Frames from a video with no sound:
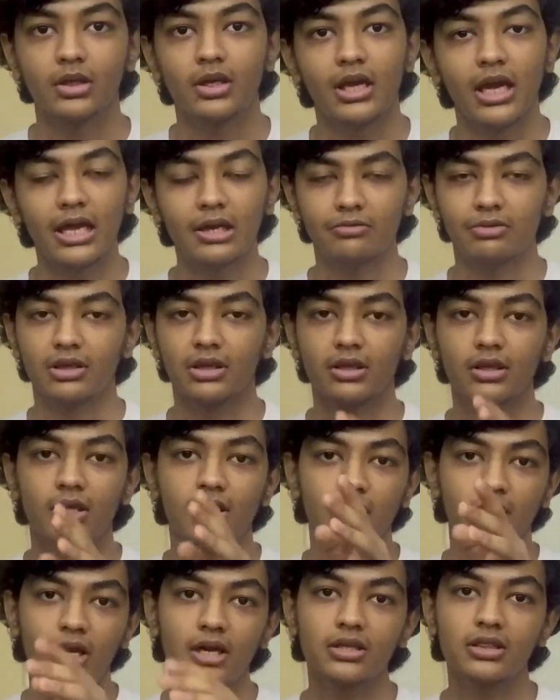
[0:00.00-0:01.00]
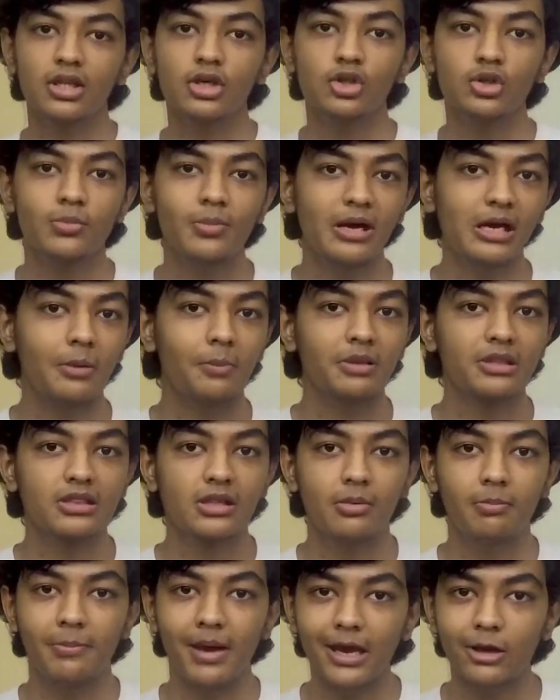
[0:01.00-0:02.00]
Anyway, it's a 2
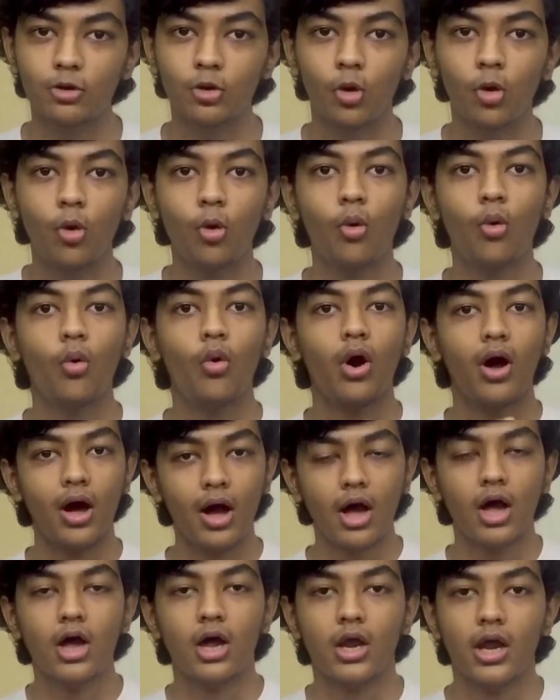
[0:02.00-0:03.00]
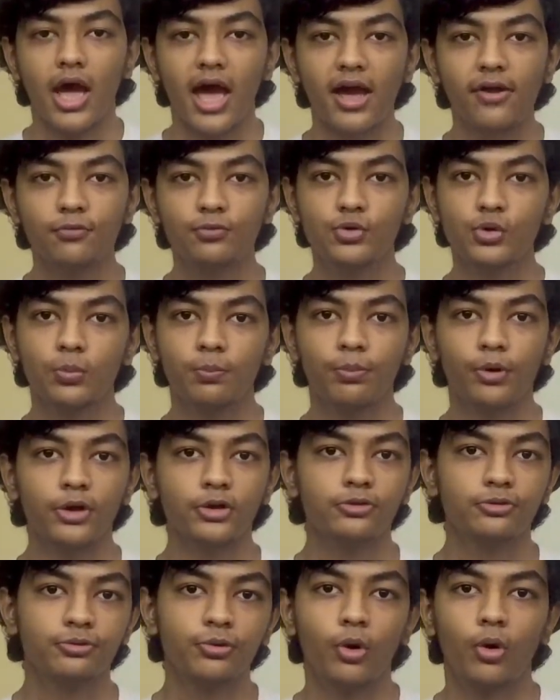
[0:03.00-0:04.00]
megapixel macro
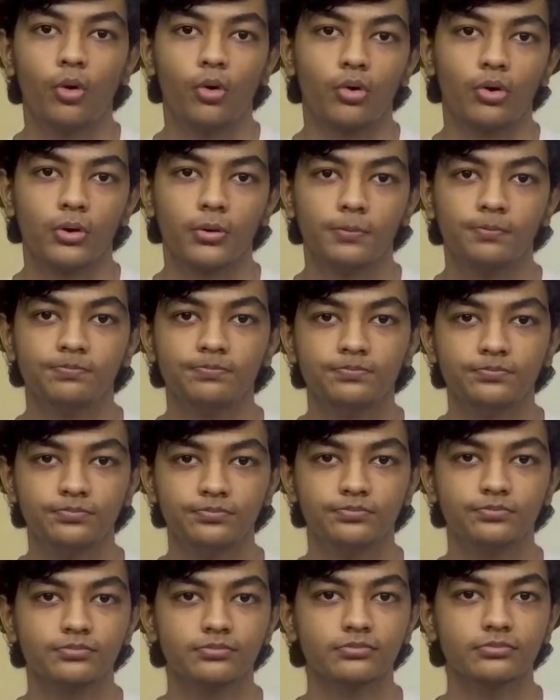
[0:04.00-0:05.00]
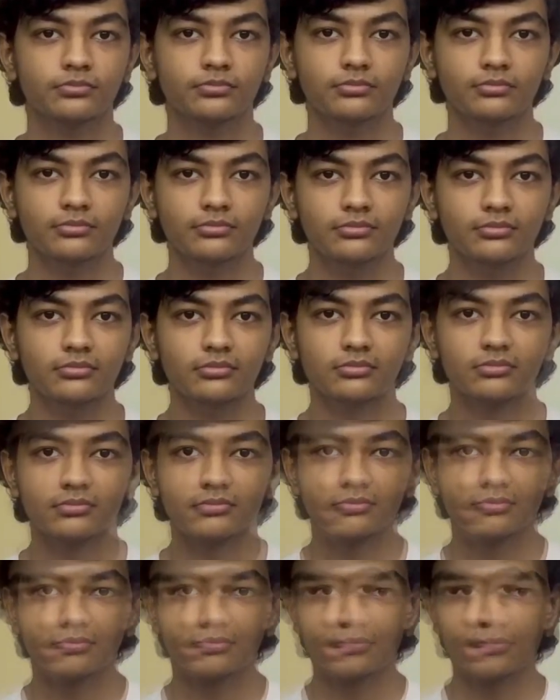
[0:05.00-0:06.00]
f2.4
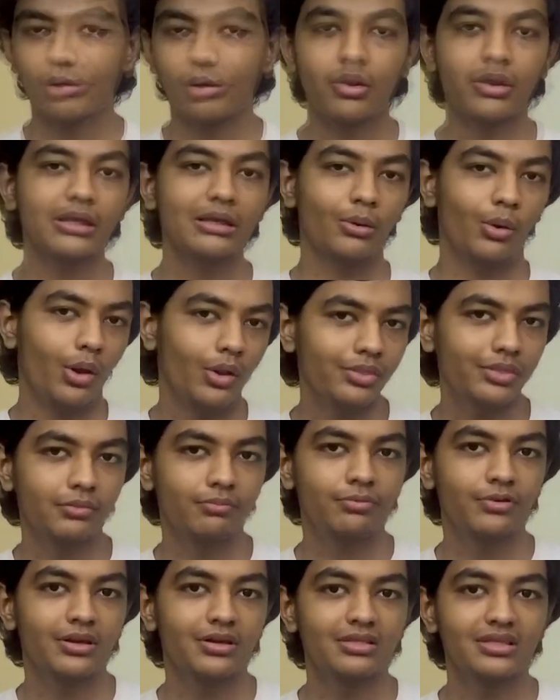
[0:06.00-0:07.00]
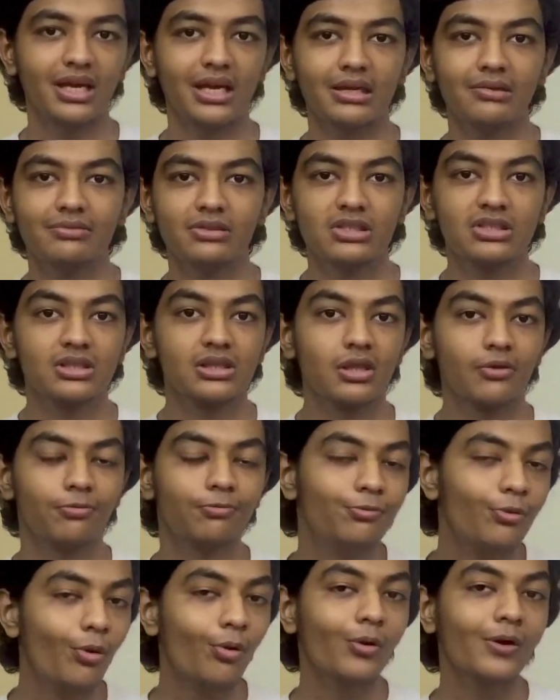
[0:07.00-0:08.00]
video recording on the rear side which is a
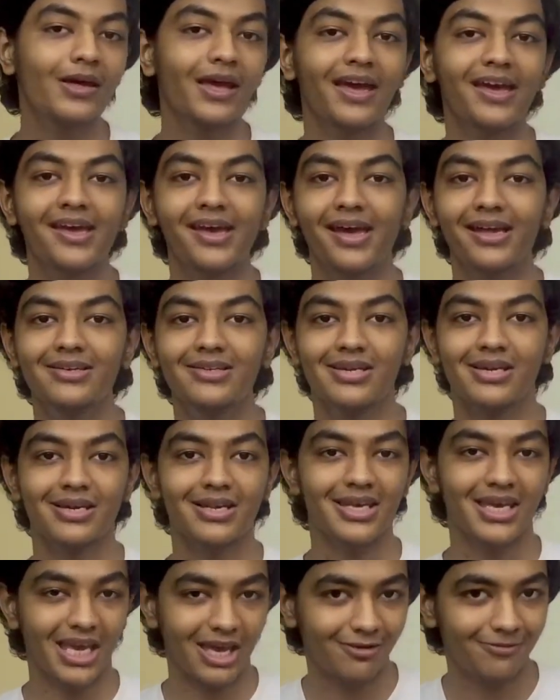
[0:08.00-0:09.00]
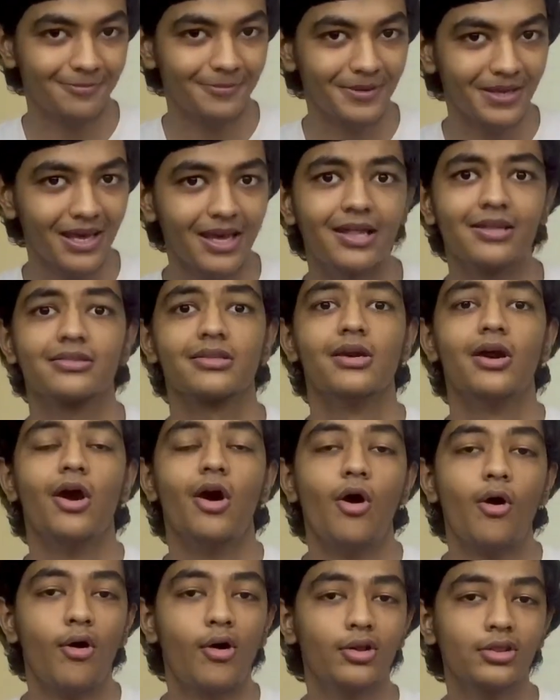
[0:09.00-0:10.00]
4K at 30 FPS.
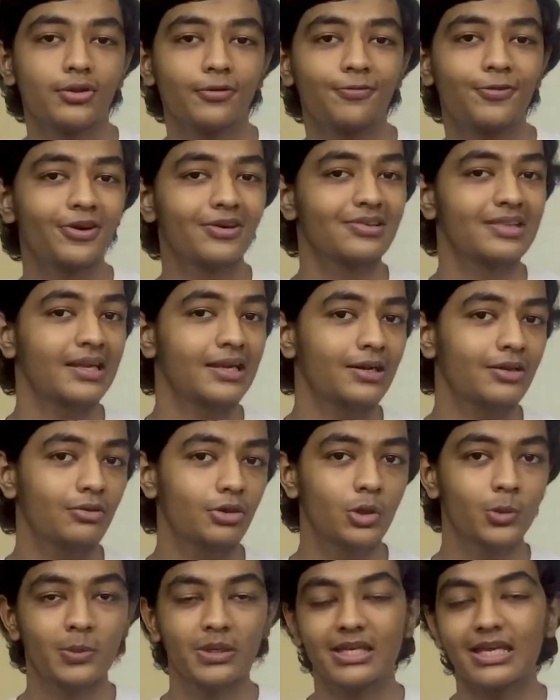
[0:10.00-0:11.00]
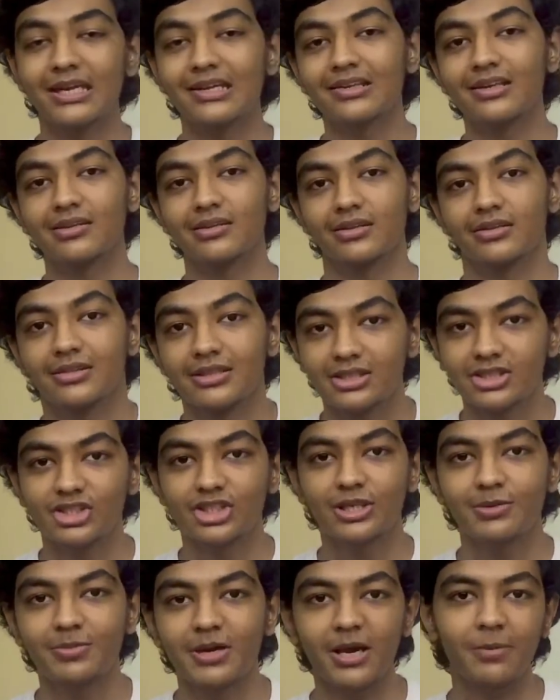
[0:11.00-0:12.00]
On the front side you'll be getting is a
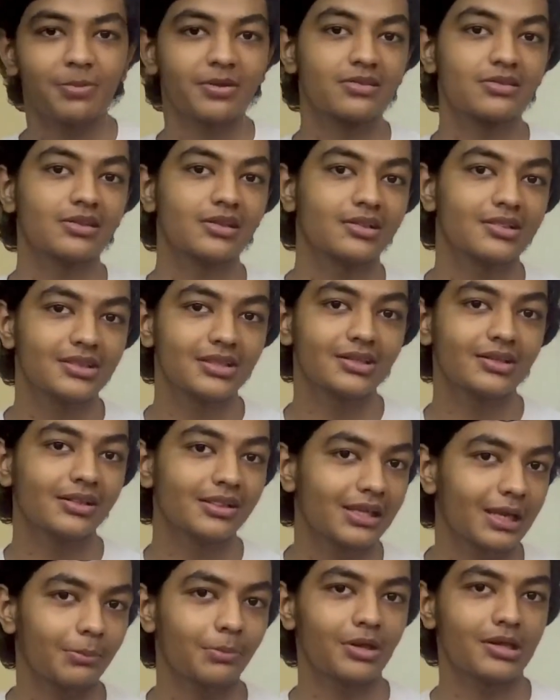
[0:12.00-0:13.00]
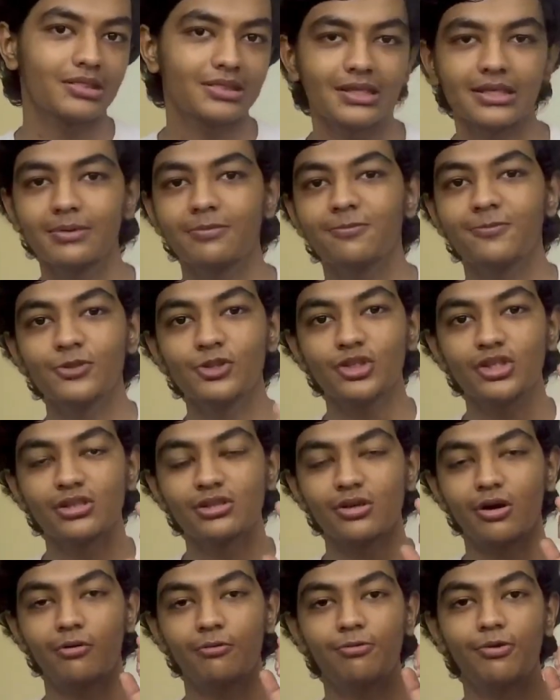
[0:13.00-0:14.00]
16 megapixel single camera setup which is
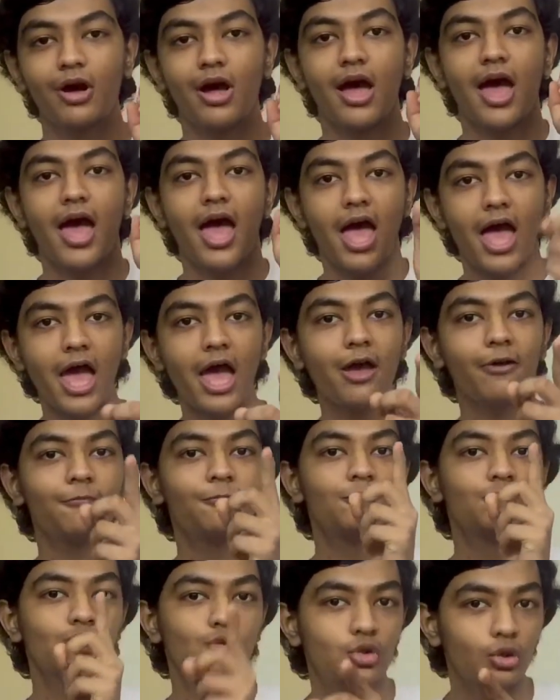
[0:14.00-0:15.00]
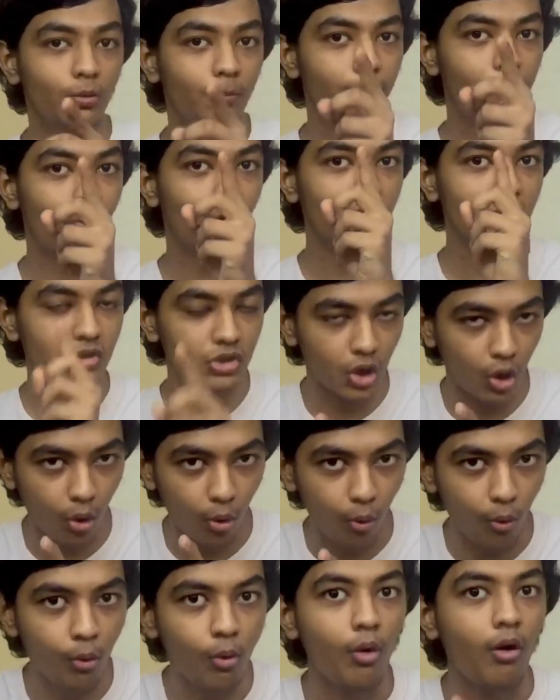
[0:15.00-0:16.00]
of
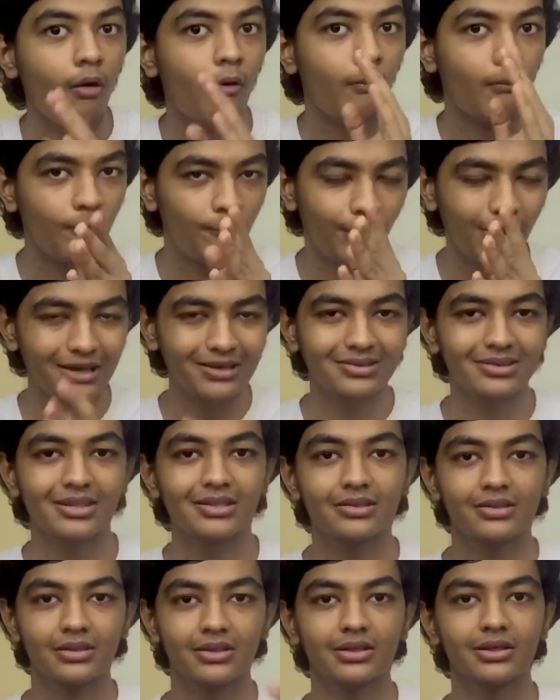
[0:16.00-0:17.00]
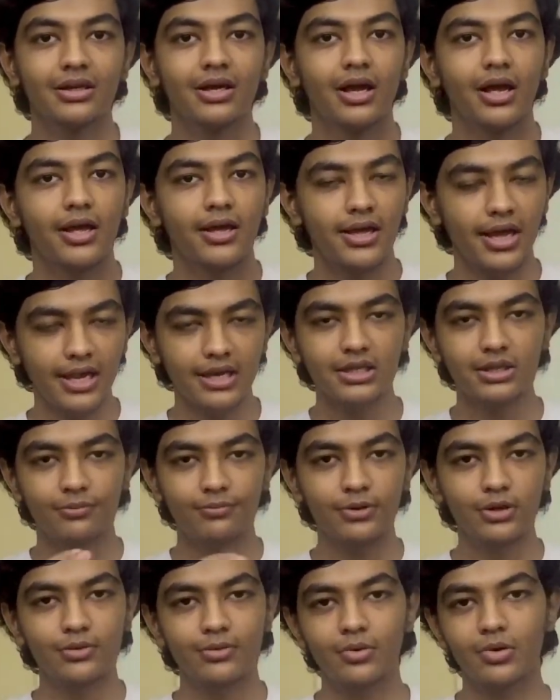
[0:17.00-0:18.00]
f2.0 wide sensor and the
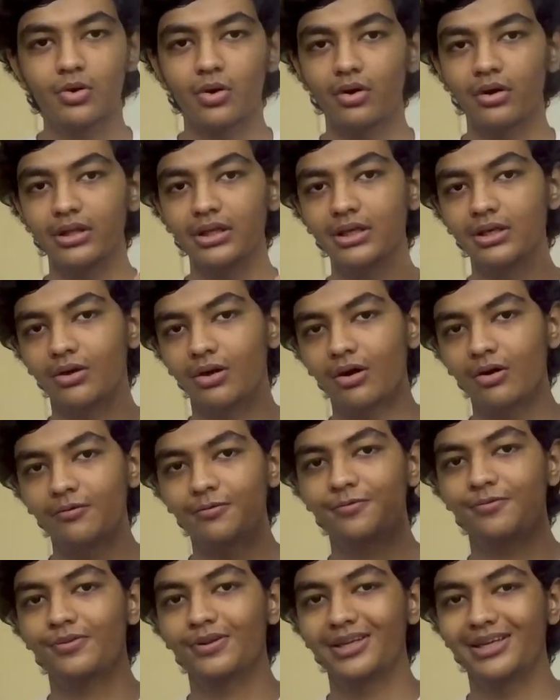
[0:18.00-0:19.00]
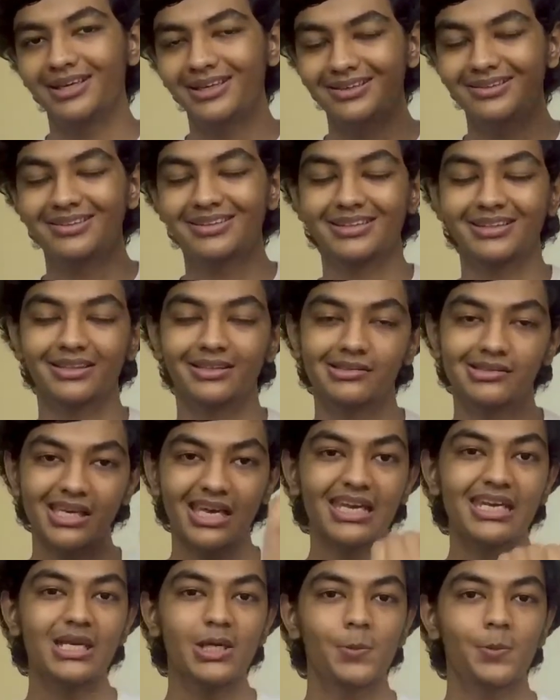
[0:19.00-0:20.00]
video recording of its
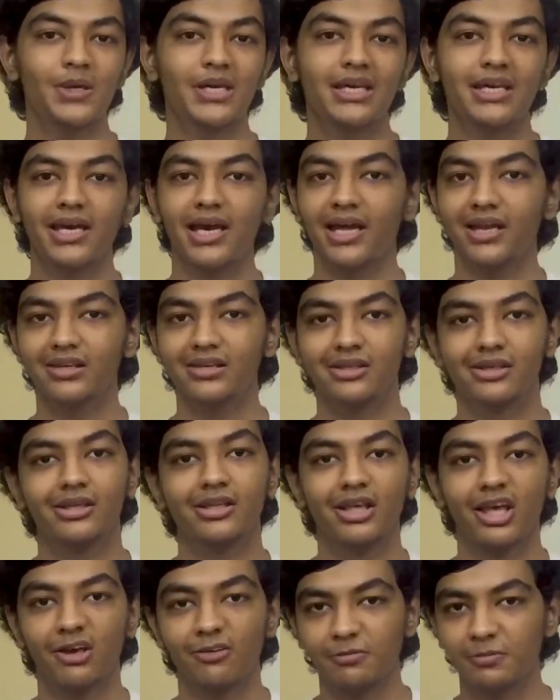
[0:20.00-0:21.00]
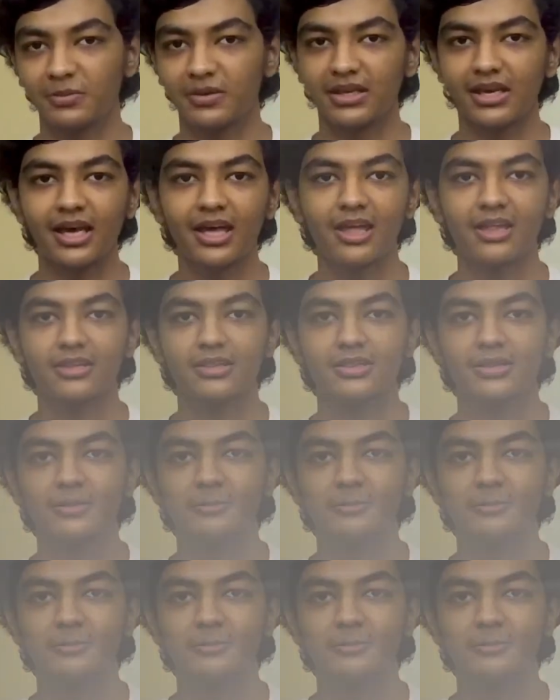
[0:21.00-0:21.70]
1080p at 30 FPS.